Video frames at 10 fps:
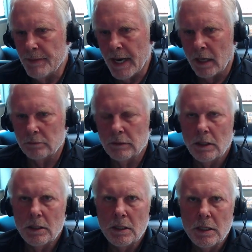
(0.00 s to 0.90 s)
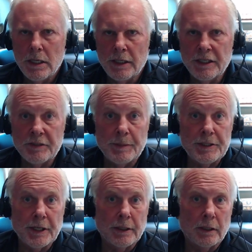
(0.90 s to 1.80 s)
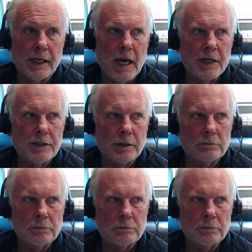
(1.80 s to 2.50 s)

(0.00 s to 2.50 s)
Now, in this particular case,